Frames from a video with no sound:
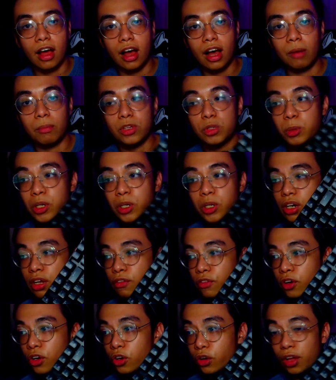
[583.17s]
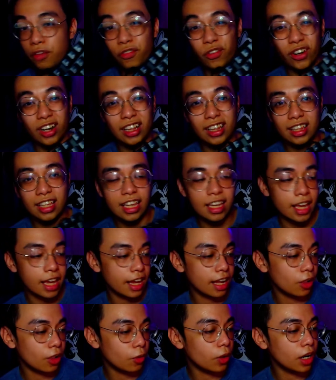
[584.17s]
Especially if you're looking for a
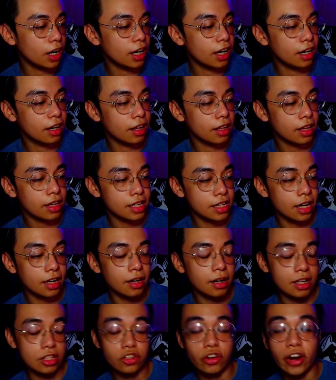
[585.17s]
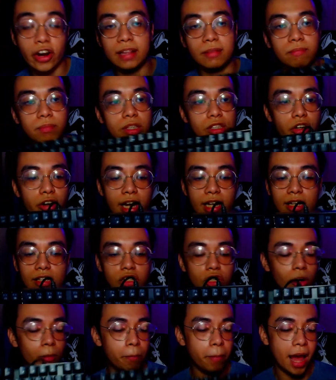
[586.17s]
TKL one. It's great,
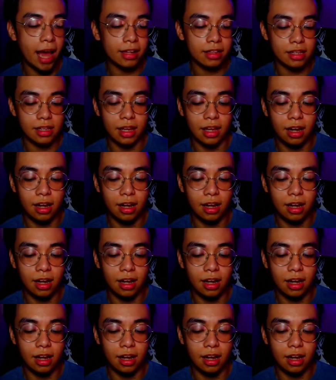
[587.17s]
compact.